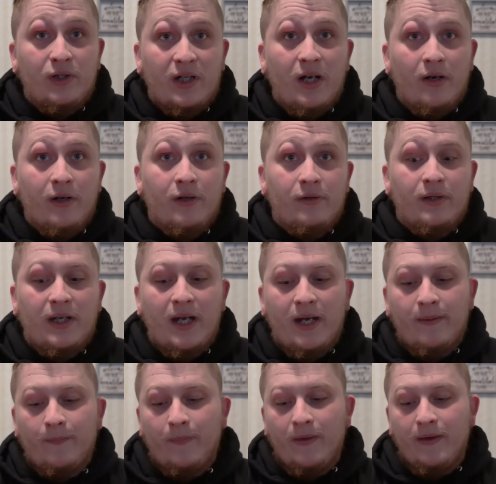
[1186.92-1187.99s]
Carrier
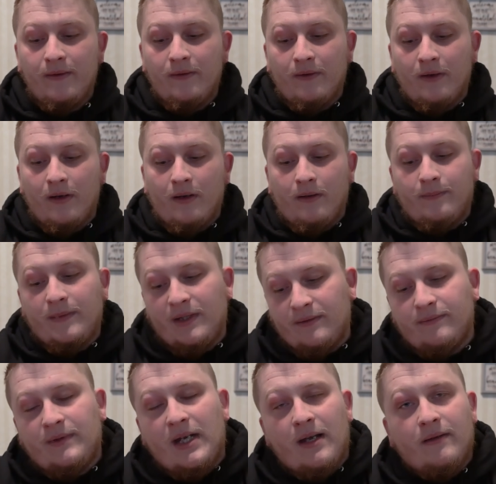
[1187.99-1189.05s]
negate,
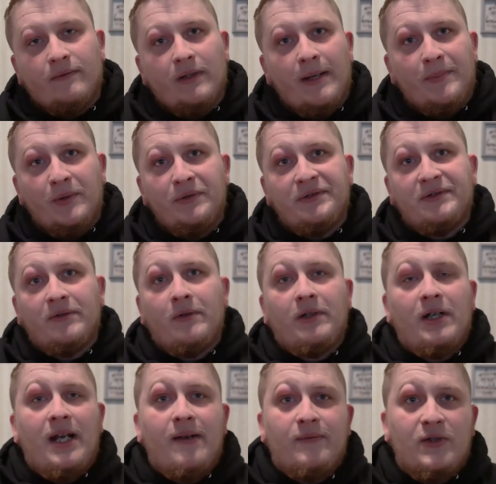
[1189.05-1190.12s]
then yeah, Appaloosa is only
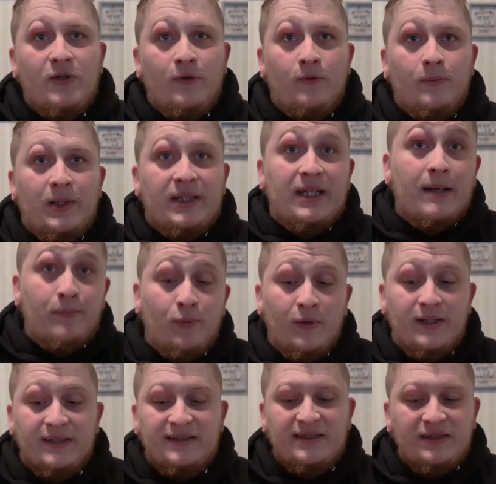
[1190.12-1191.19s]
going to have 2. But at that
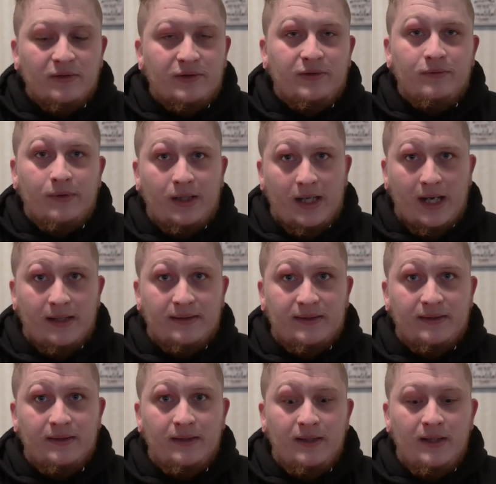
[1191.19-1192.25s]
point, it's still 2
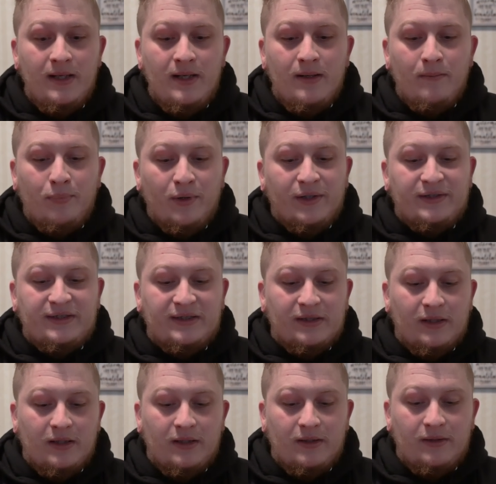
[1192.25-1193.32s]
negates. Plus
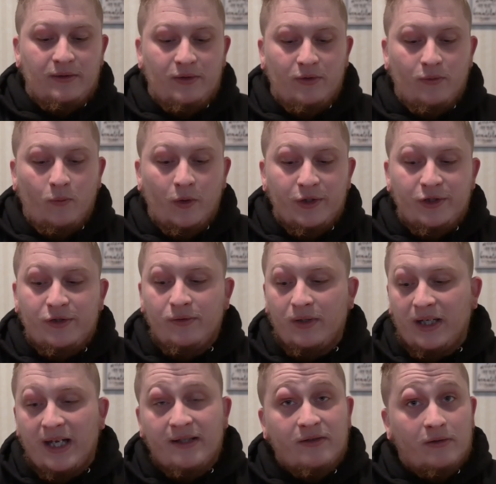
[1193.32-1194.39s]
your 1 to 2
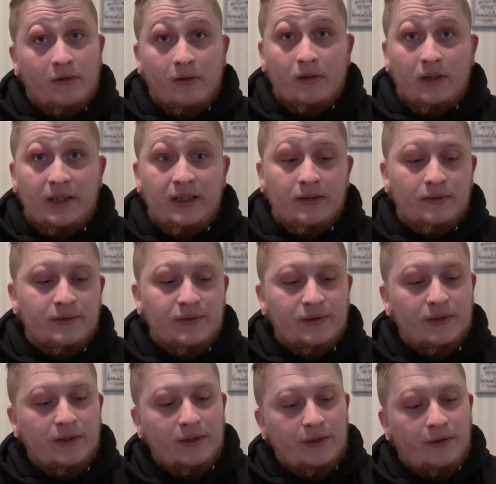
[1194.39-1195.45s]
negates on Herculinos,
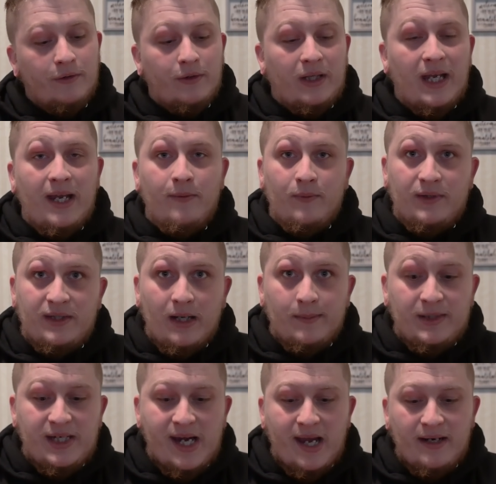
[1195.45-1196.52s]
your negate with
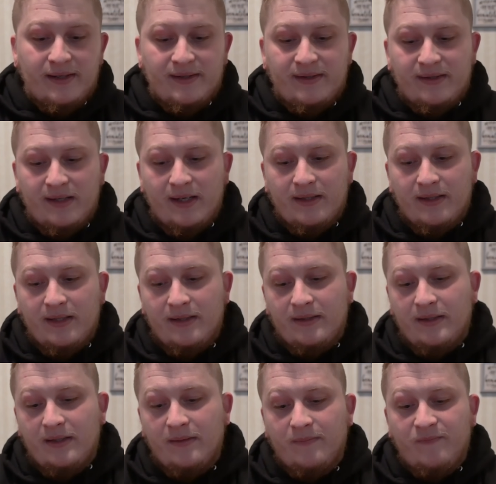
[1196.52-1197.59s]
Domitianus, and
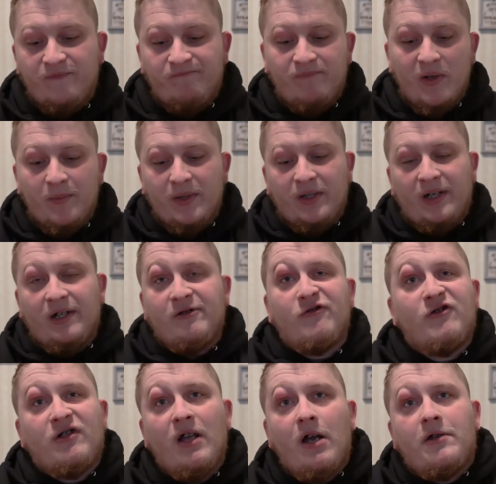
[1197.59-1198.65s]
then the ability to
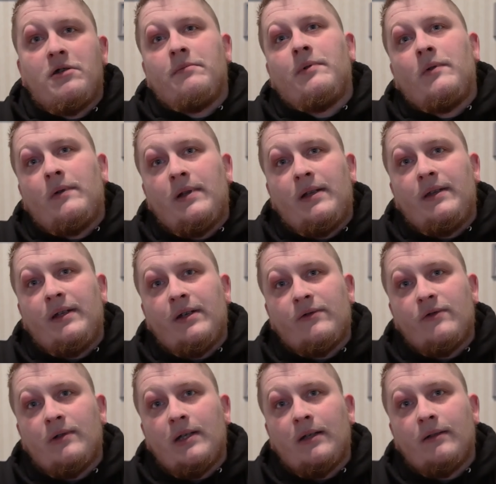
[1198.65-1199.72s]
just lock your opponent out of the
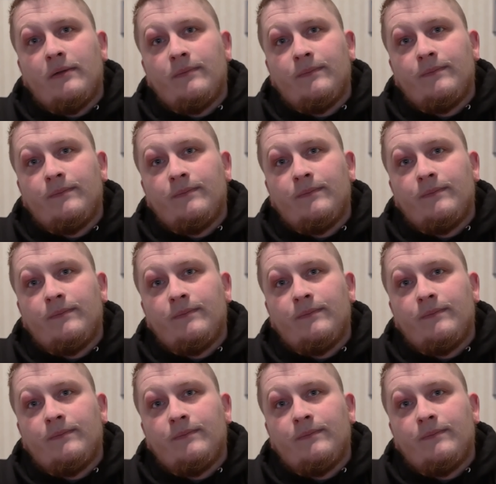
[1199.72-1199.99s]
extra deck.